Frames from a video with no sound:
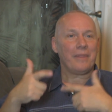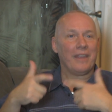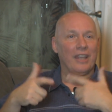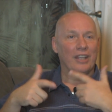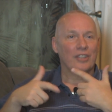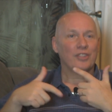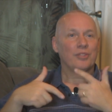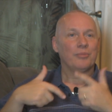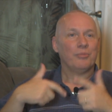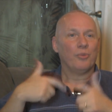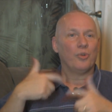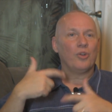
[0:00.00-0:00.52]

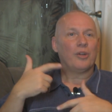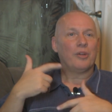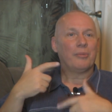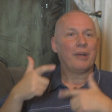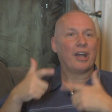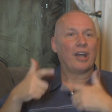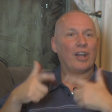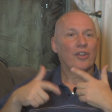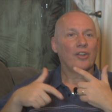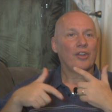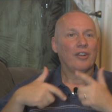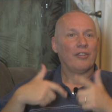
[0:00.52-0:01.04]
it's more a
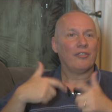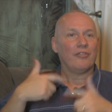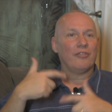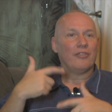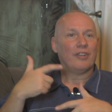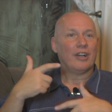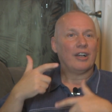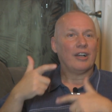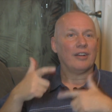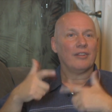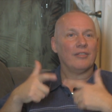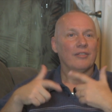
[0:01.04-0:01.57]
matter of,
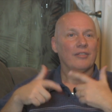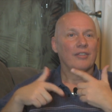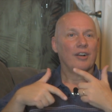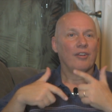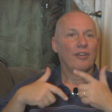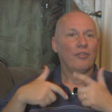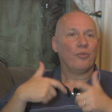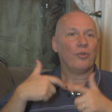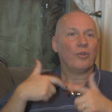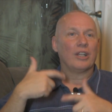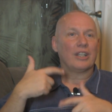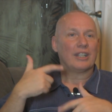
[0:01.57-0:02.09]
uh,
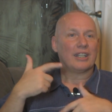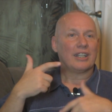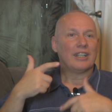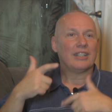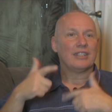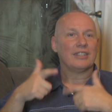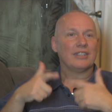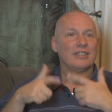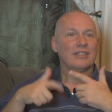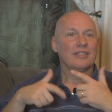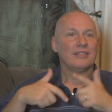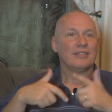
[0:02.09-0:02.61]
of
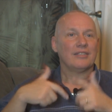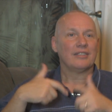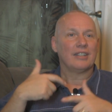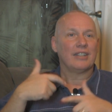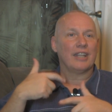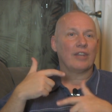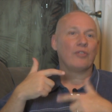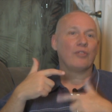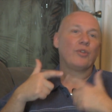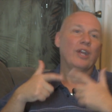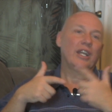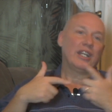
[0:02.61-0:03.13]
willingness
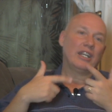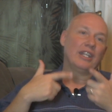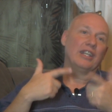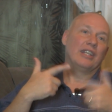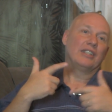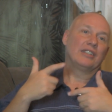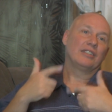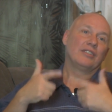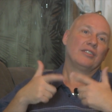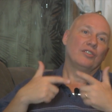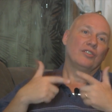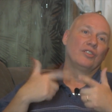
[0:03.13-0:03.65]
and
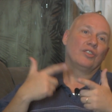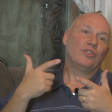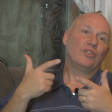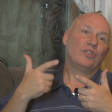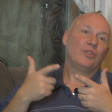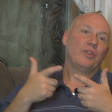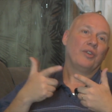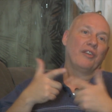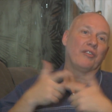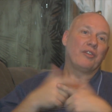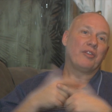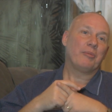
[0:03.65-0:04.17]
readiness. You
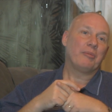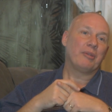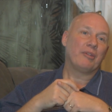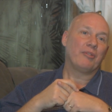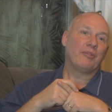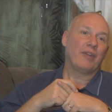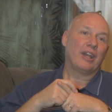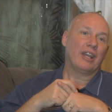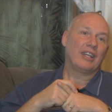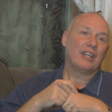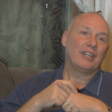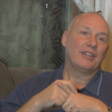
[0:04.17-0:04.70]
do have to be
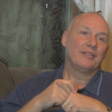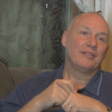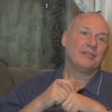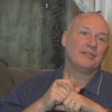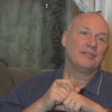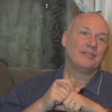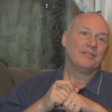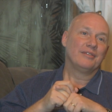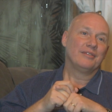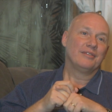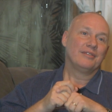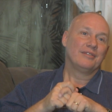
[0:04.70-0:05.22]
ready.
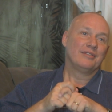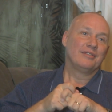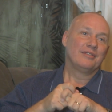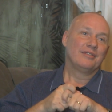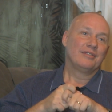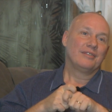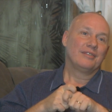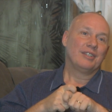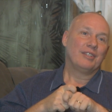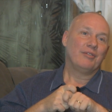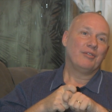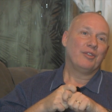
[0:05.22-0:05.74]

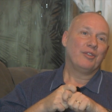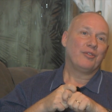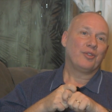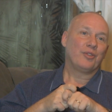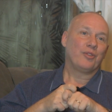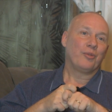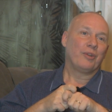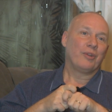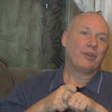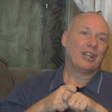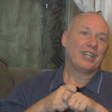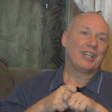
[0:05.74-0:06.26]
Even if
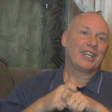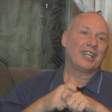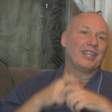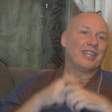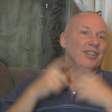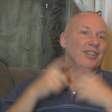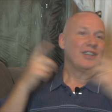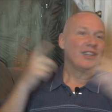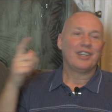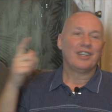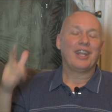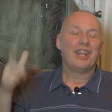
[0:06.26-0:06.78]
you're willing
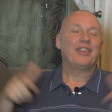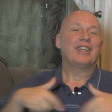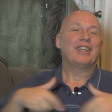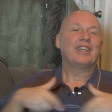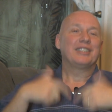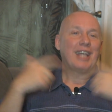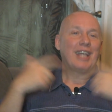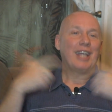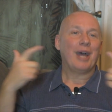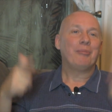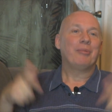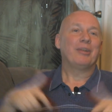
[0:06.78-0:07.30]
and
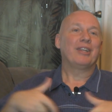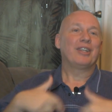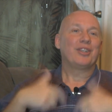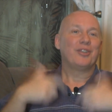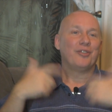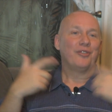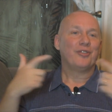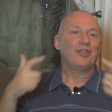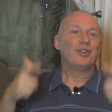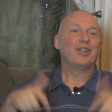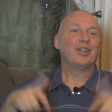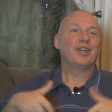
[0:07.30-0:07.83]
nothing's happening,
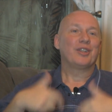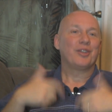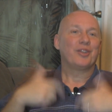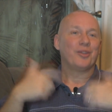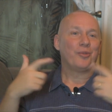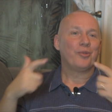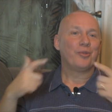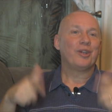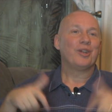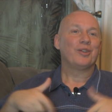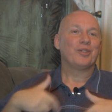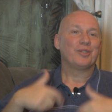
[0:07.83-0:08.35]
you feel like
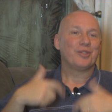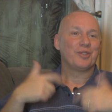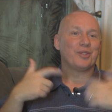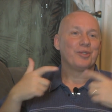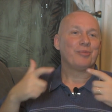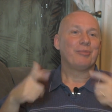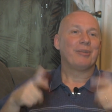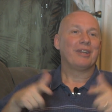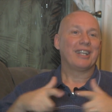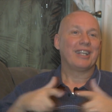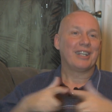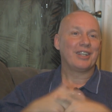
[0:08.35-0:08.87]
your wheels are
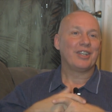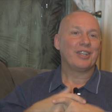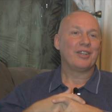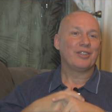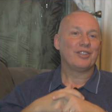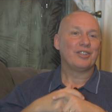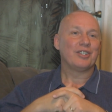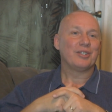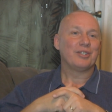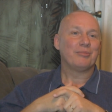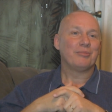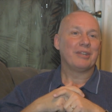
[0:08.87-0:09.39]
spinning, it
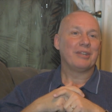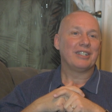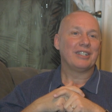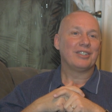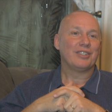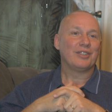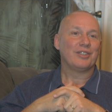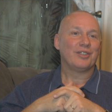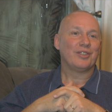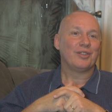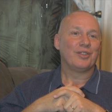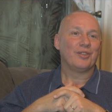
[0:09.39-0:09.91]
just
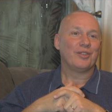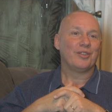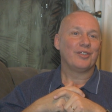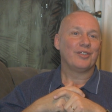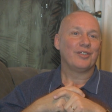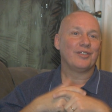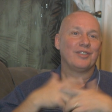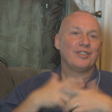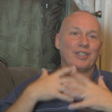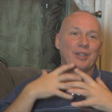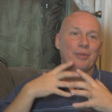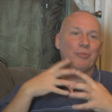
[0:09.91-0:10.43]
means you're
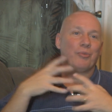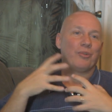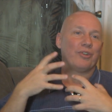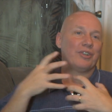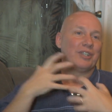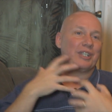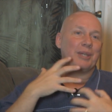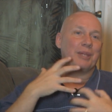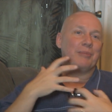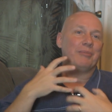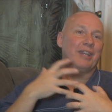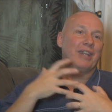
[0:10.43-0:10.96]
somewhere
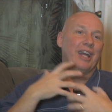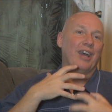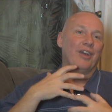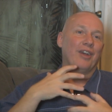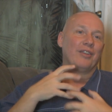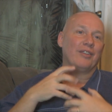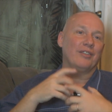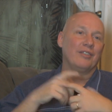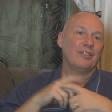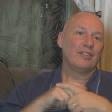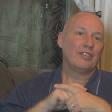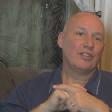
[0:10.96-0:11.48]
deep
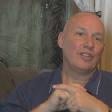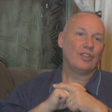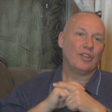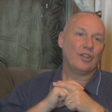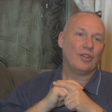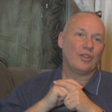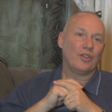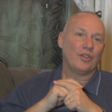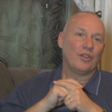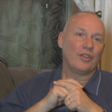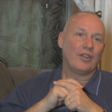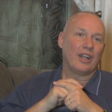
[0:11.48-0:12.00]
down, you know,
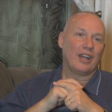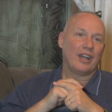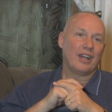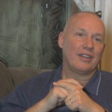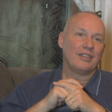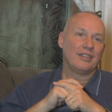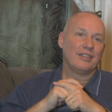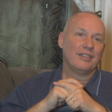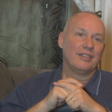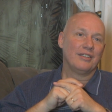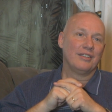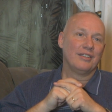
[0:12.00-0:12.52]
you're not
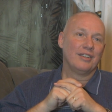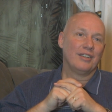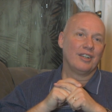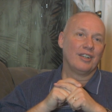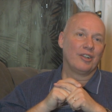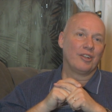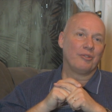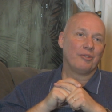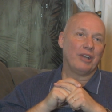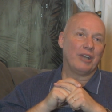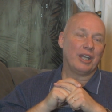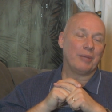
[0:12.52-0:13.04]

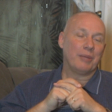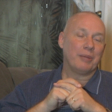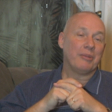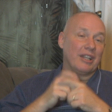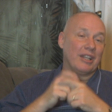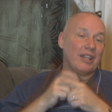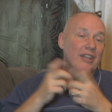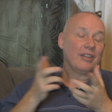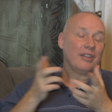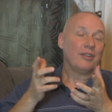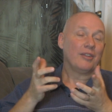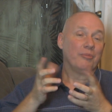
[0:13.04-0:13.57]
ready. But,
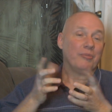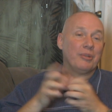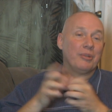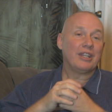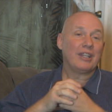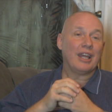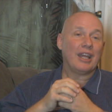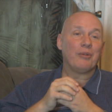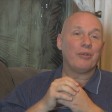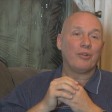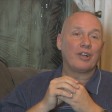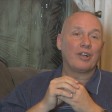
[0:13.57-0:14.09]
but
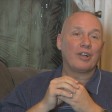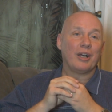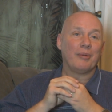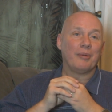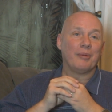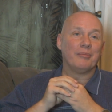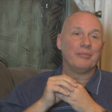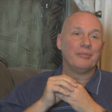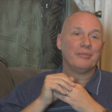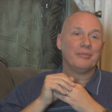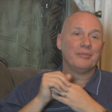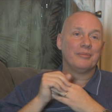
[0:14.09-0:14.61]
that will come